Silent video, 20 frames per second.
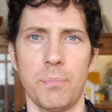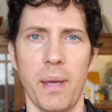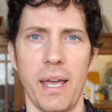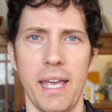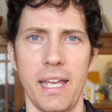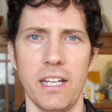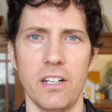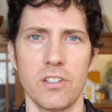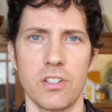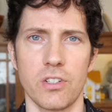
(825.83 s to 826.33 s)

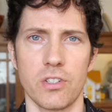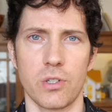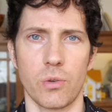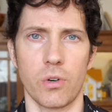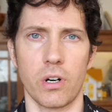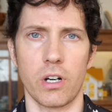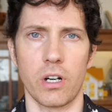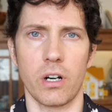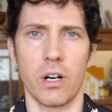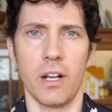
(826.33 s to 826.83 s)
pain
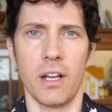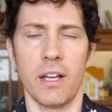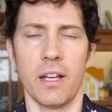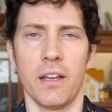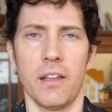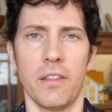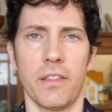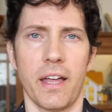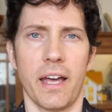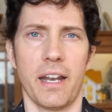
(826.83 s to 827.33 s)
disorder
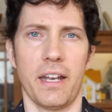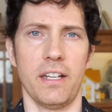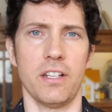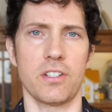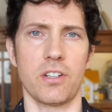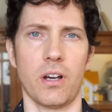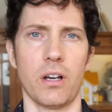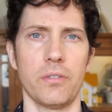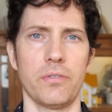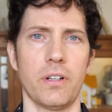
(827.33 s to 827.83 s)
that
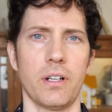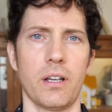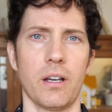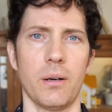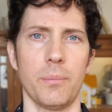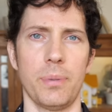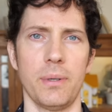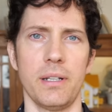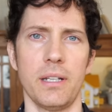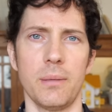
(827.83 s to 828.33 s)
is often
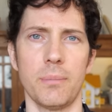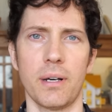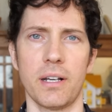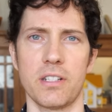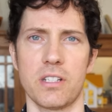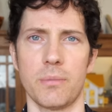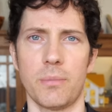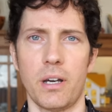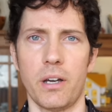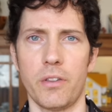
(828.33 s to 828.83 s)
accompanied by
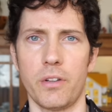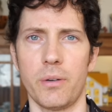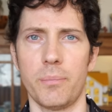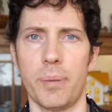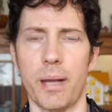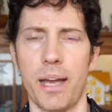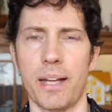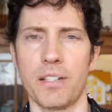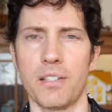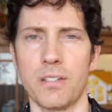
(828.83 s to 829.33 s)
some other
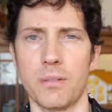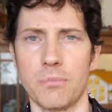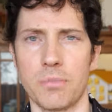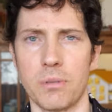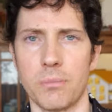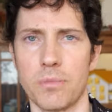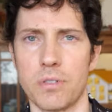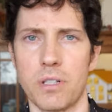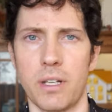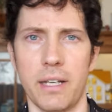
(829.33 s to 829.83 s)
bad
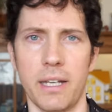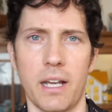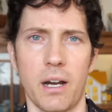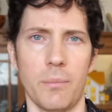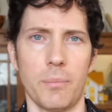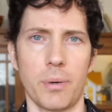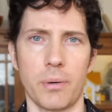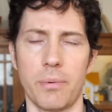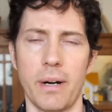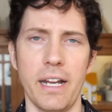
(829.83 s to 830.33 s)
symptoms
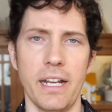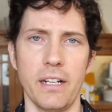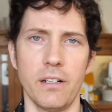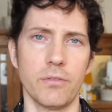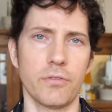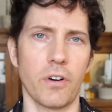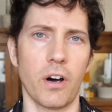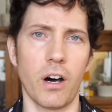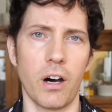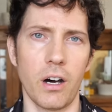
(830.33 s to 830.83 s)
like
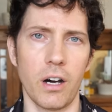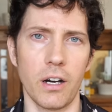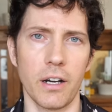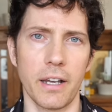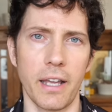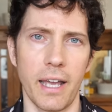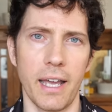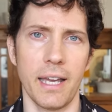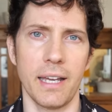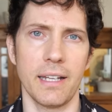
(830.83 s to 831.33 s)
brain
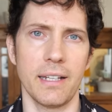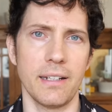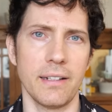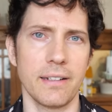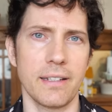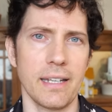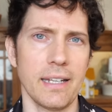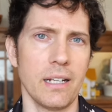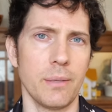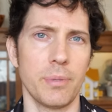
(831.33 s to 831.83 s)
fog
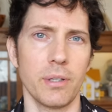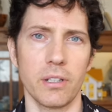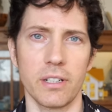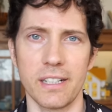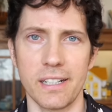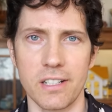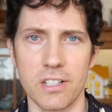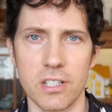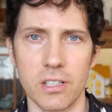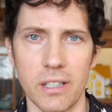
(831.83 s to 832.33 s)
and
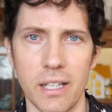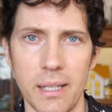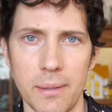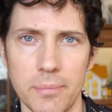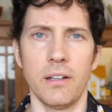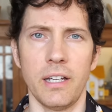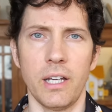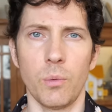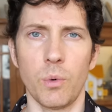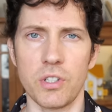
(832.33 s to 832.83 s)
inability to
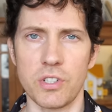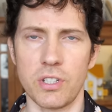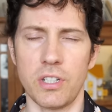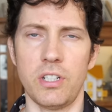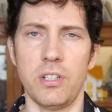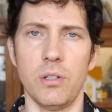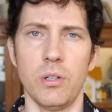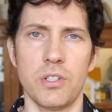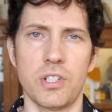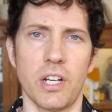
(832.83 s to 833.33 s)
sleep. It wasn't
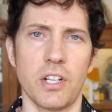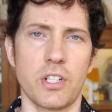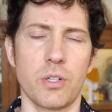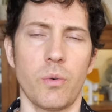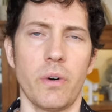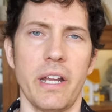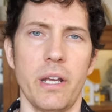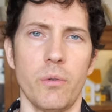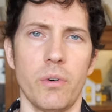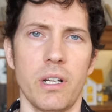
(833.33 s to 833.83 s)
huge at
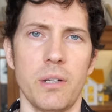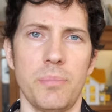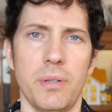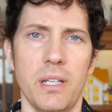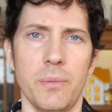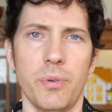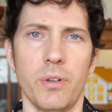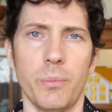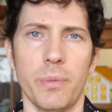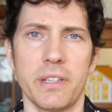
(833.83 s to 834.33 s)
21
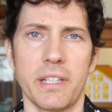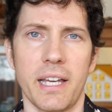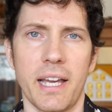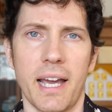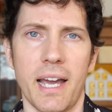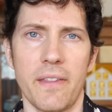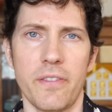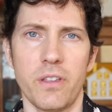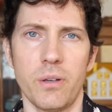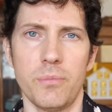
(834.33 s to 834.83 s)
people, but they
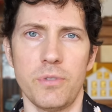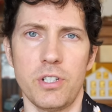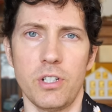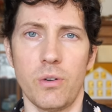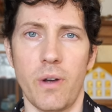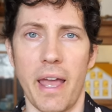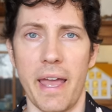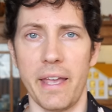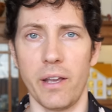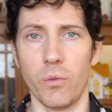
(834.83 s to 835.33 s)
had them
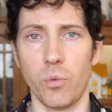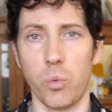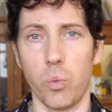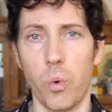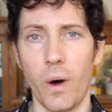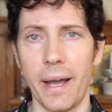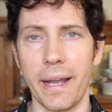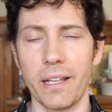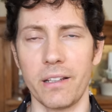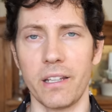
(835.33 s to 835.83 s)
do a
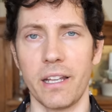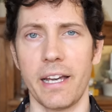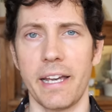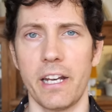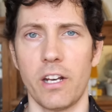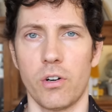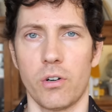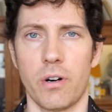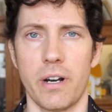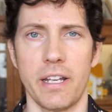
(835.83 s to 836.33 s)
white
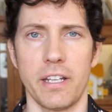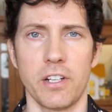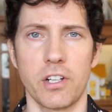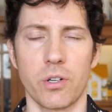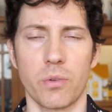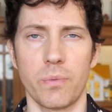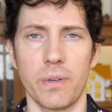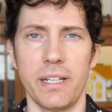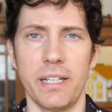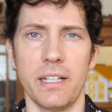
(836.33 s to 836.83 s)
light or a
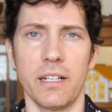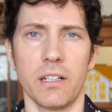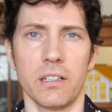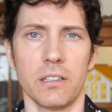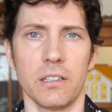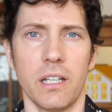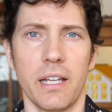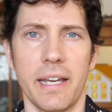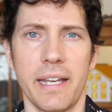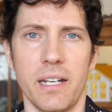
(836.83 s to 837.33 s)
green
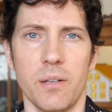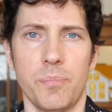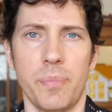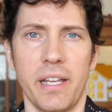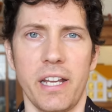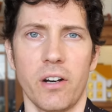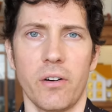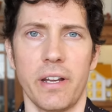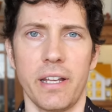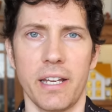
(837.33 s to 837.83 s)
light
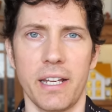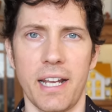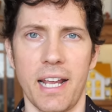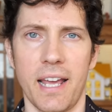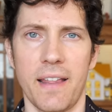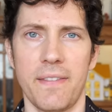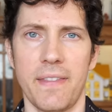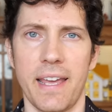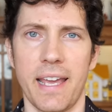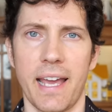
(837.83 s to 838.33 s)
period,
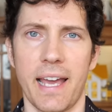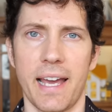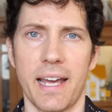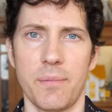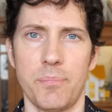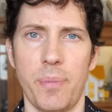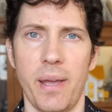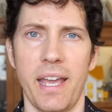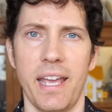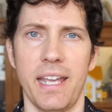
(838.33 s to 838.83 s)
and they
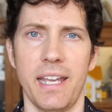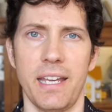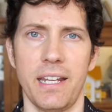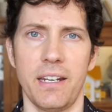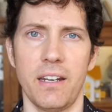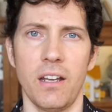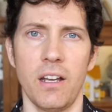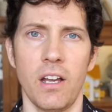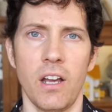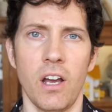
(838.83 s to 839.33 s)
had
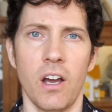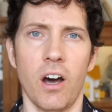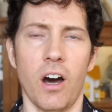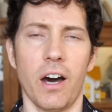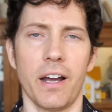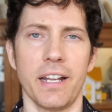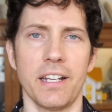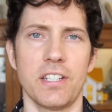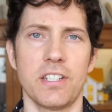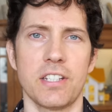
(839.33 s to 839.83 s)
pain
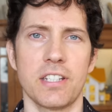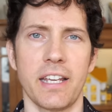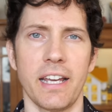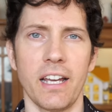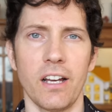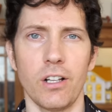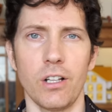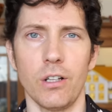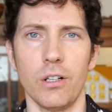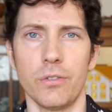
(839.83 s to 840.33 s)
on a
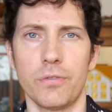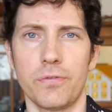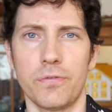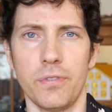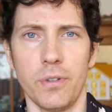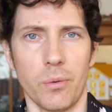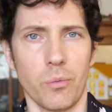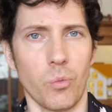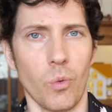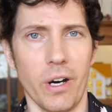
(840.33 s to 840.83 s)
scale of
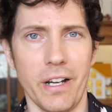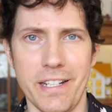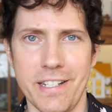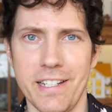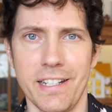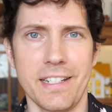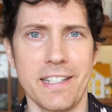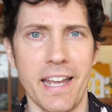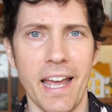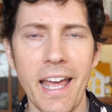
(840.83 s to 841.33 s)
1
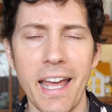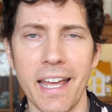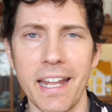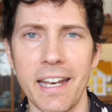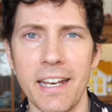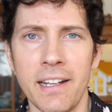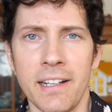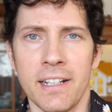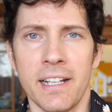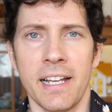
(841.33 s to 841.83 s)
to
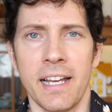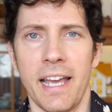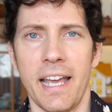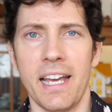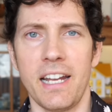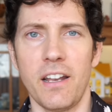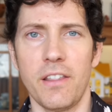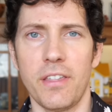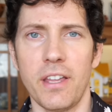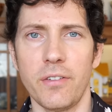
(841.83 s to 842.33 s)
10,
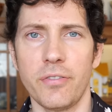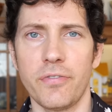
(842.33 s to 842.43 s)
and they